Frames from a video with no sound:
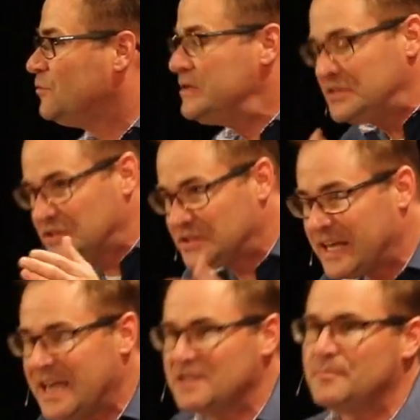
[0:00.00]
We
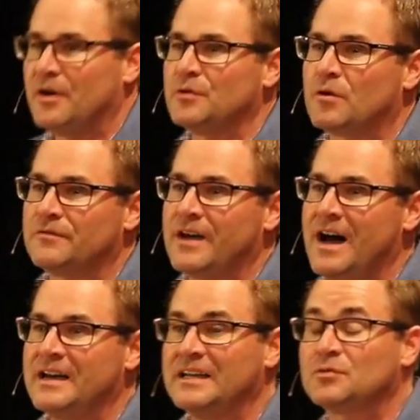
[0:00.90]
stand upon the Word of
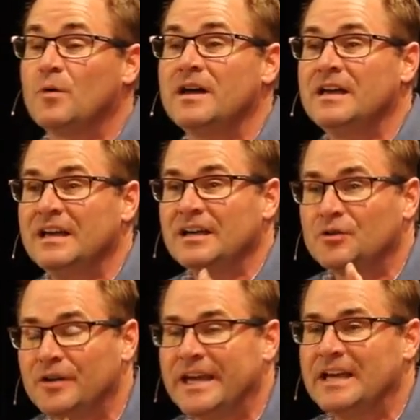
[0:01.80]
God, and it's what
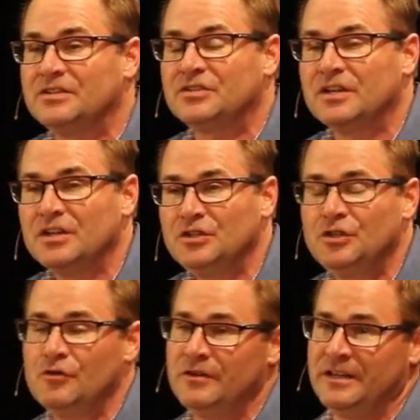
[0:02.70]
creates
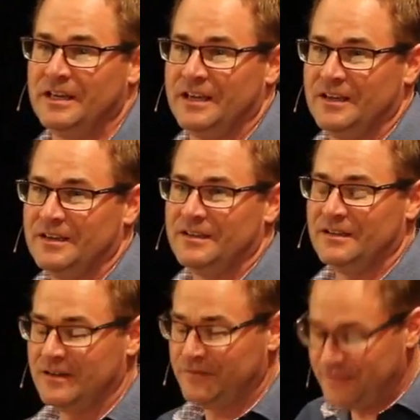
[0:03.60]
unity,
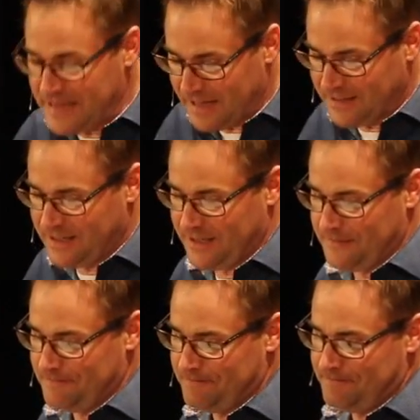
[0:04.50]
fidelity.
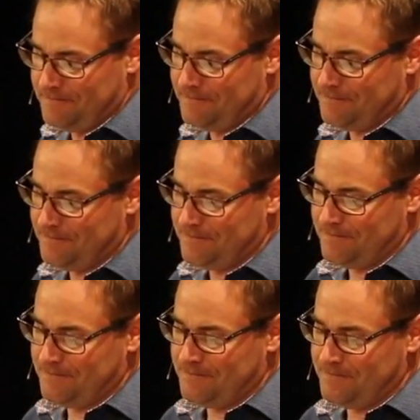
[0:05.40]

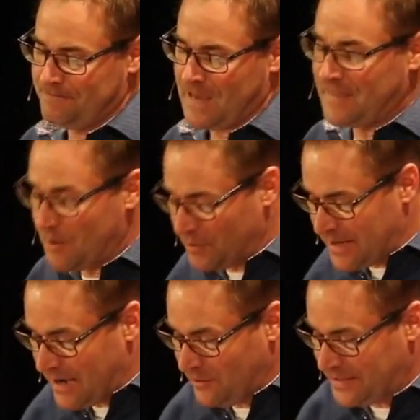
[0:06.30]
And they were
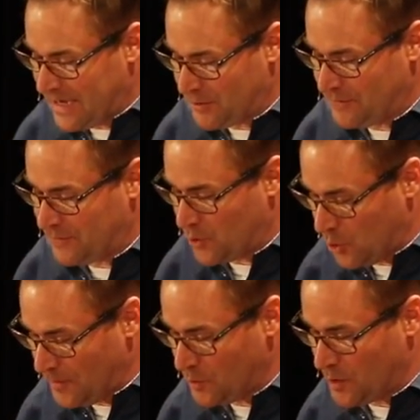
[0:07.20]
not only gathering for
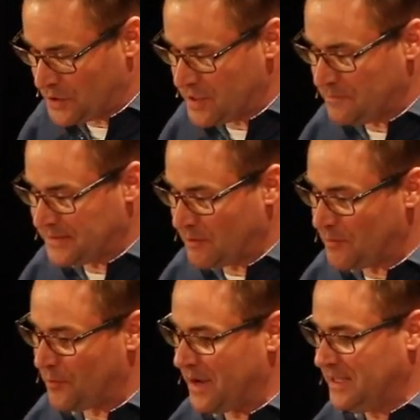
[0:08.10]
corporate worship, but they were
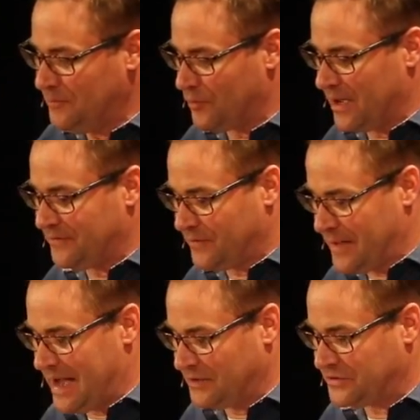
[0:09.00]
breaking bread from
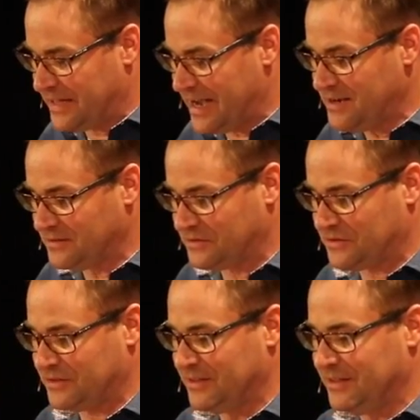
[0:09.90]
house to house.